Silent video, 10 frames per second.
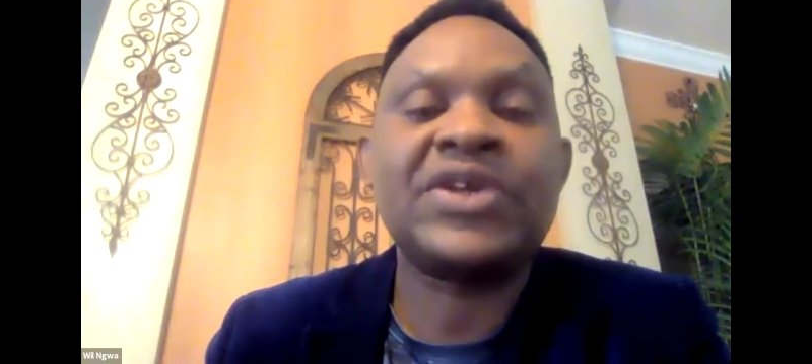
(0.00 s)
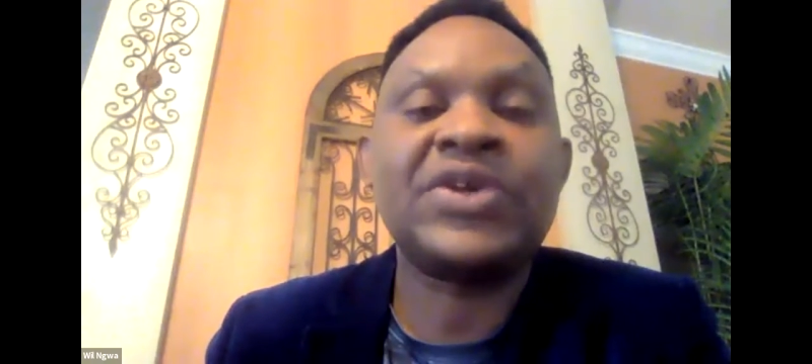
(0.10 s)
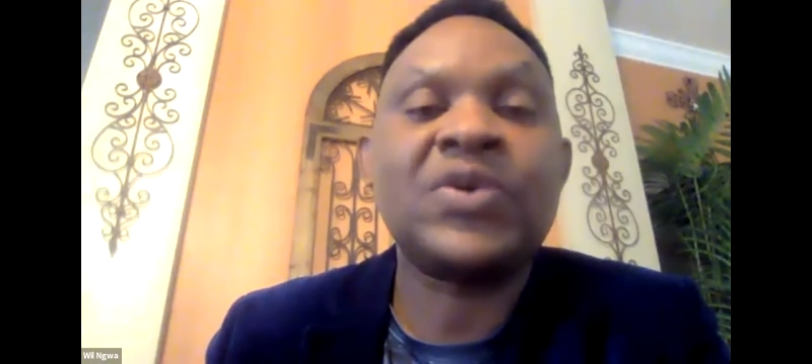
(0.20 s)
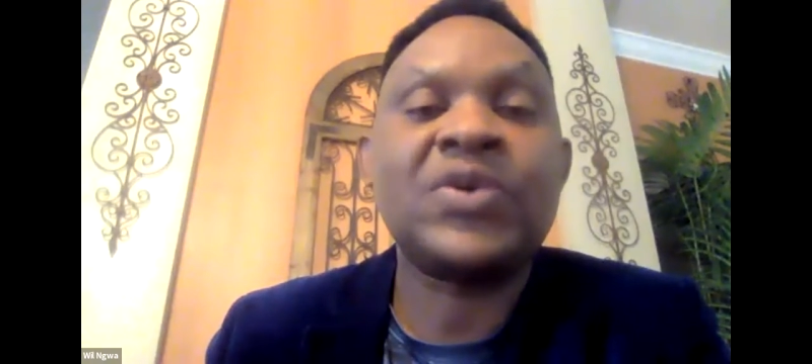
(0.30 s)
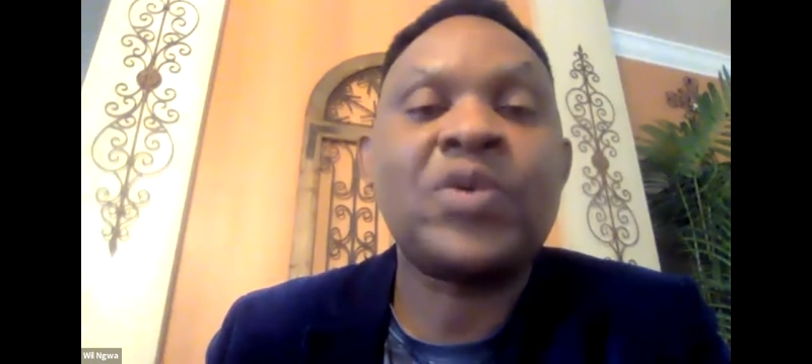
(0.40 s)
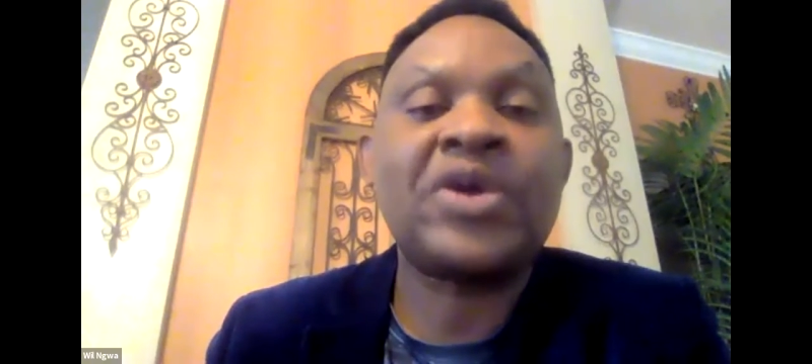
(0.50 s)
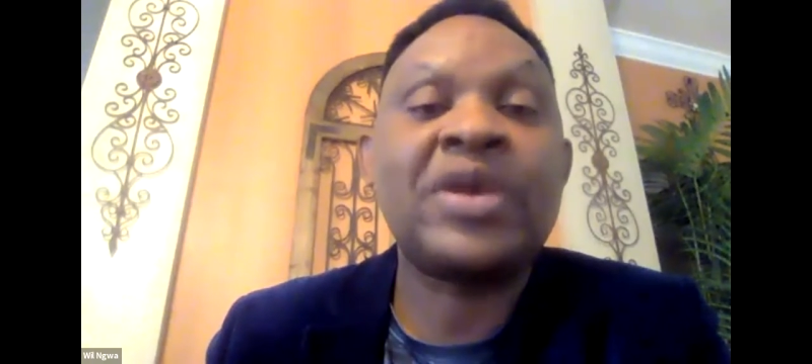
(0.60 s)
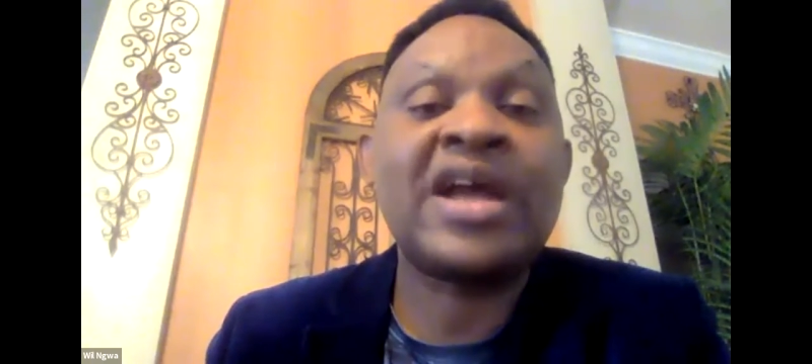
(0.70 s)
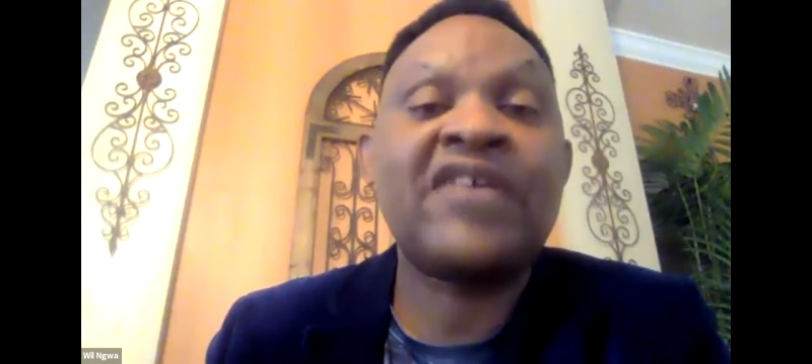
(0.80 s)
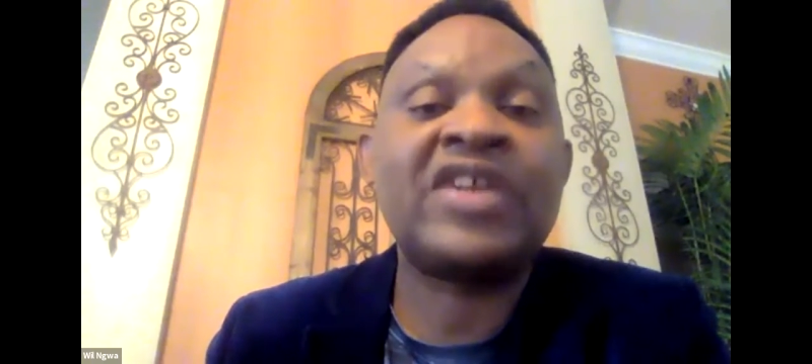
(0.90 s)
we are
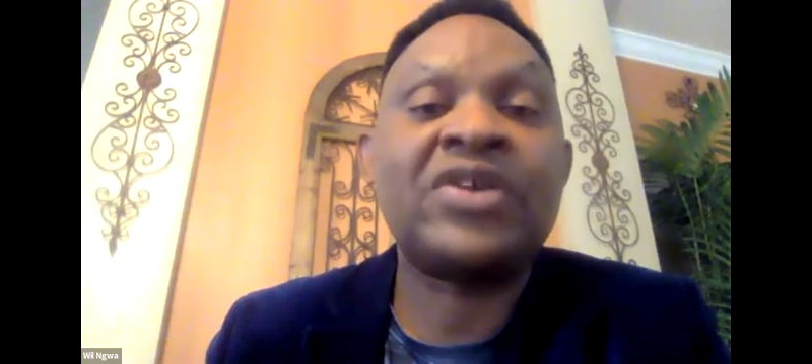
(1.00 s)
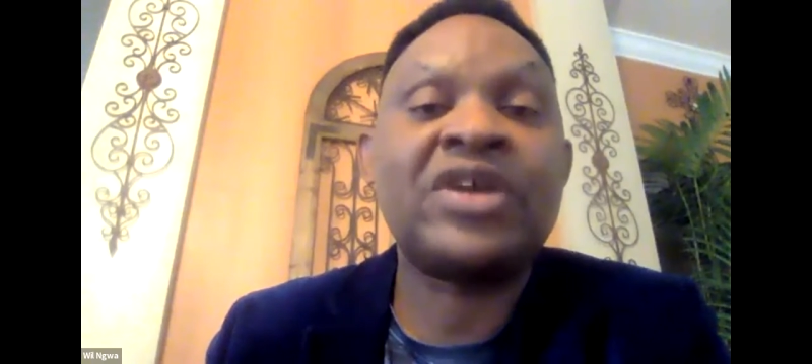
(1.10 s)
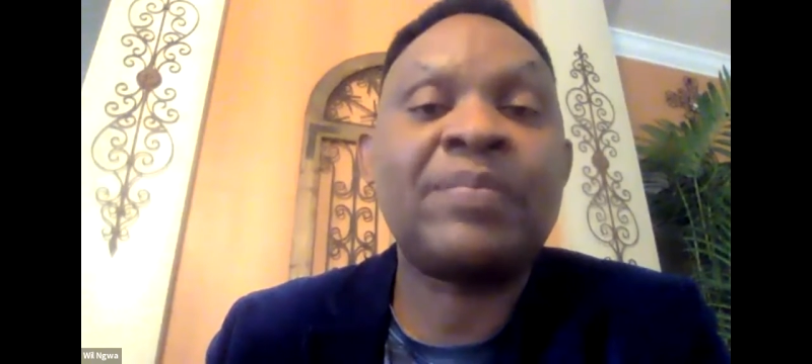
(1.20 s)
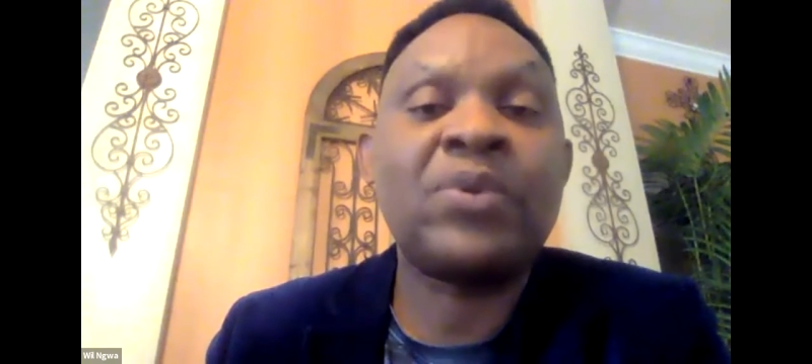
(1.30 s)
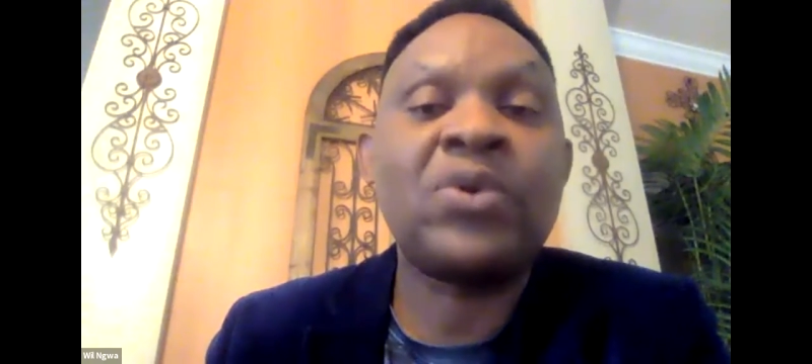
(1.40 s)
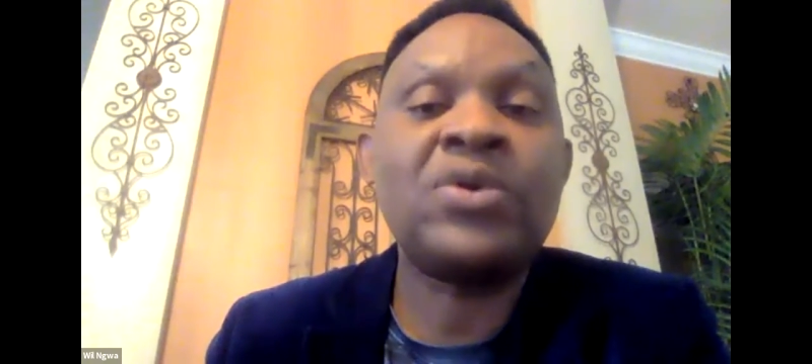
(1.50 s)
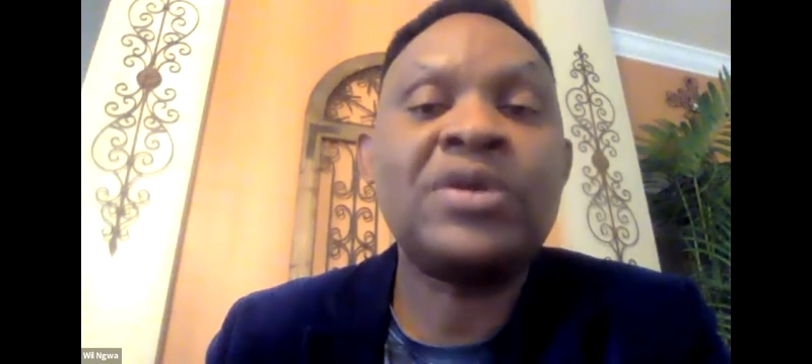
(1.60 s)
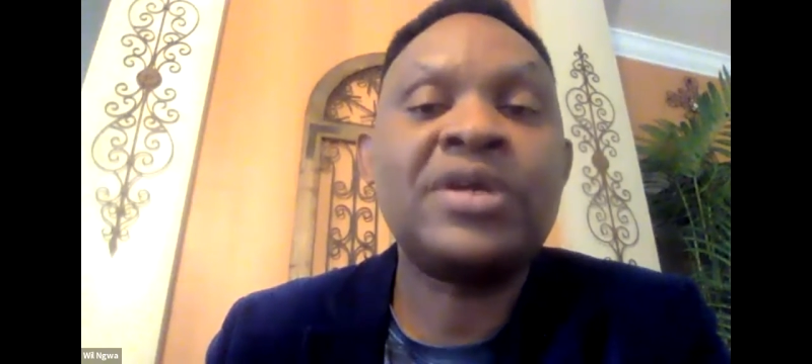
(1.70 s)
going to have another poll